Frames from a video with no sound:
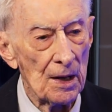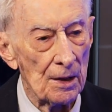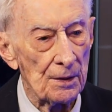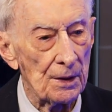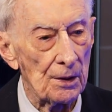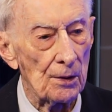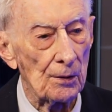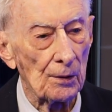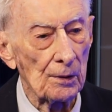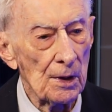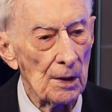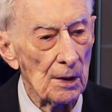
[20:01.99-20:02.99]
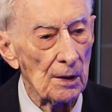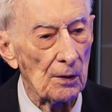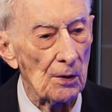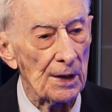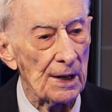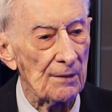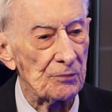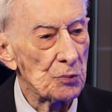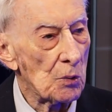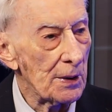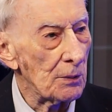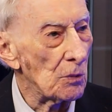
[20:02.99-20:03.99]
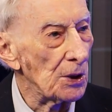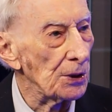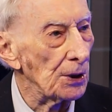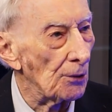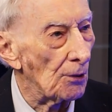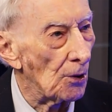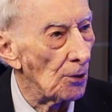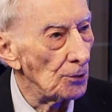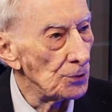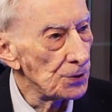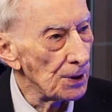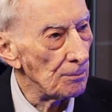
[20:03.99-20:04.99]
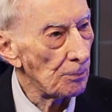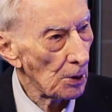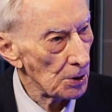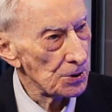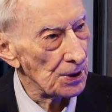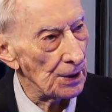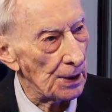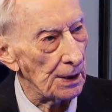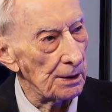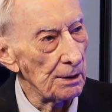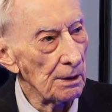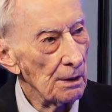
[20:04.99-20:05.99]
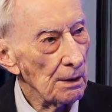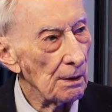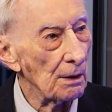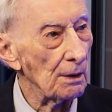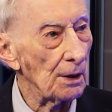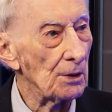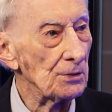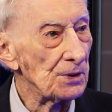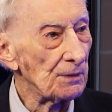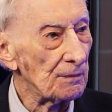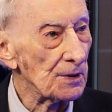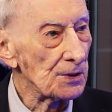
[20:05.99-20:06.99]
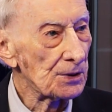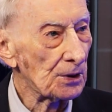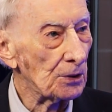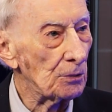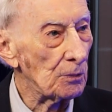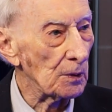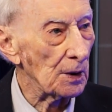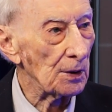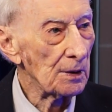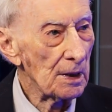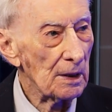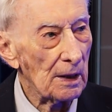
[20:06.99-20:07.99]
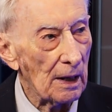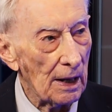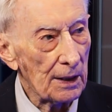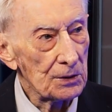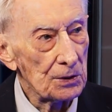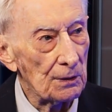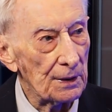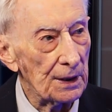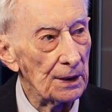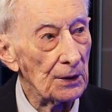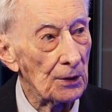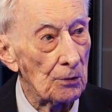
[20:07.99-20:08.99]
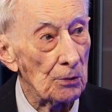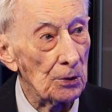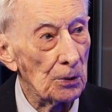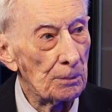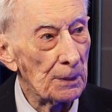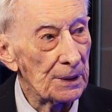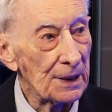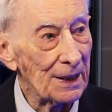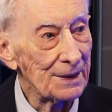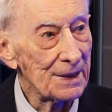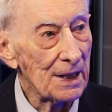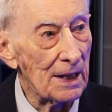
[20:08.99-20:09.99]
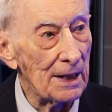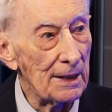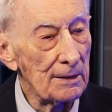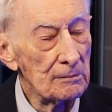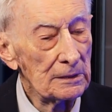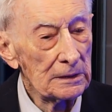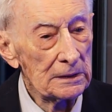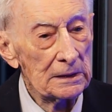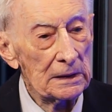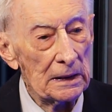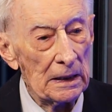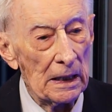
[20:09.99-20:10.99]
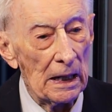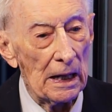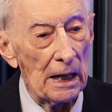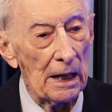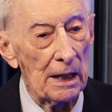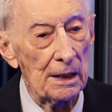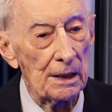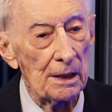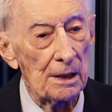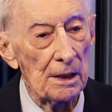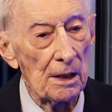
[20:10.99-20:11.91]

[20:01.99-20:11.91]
they're going to have 21-year-olds impersonate those of us who were actually in the group at that time. And